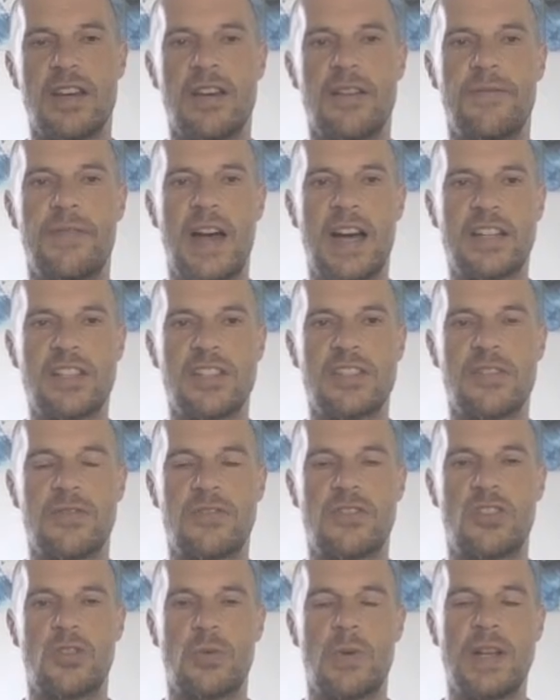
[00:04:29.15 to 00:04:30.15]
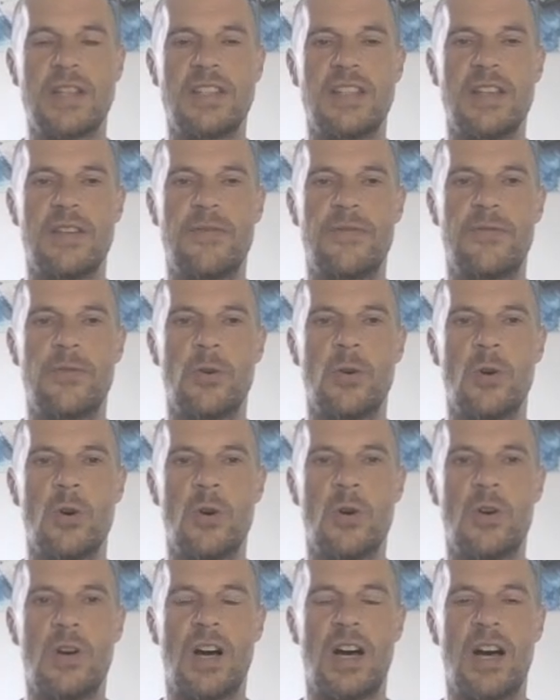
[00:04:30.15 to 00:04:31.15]
Factors of
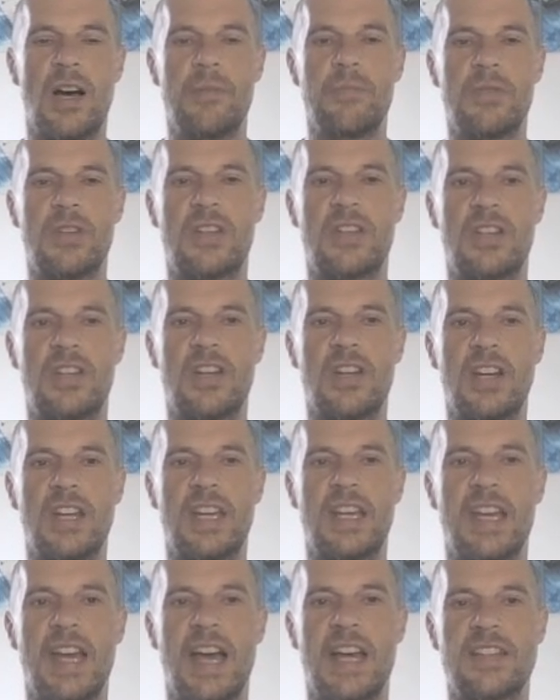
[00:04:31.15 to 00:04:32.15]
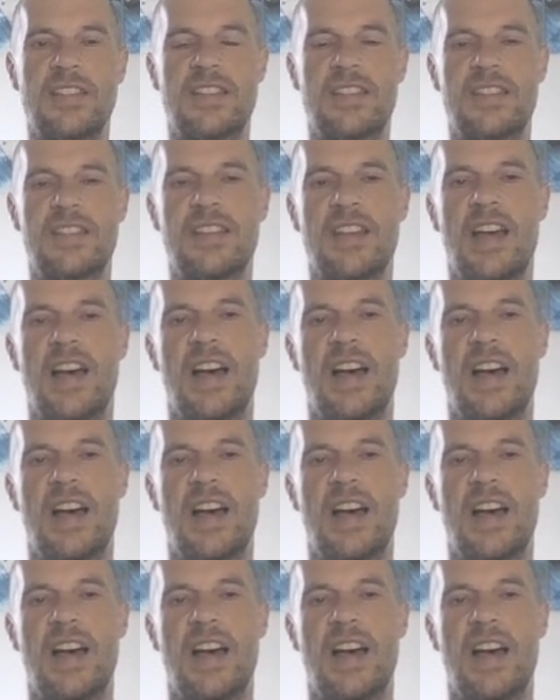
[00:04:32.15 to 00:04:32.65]
24, I'm going to guess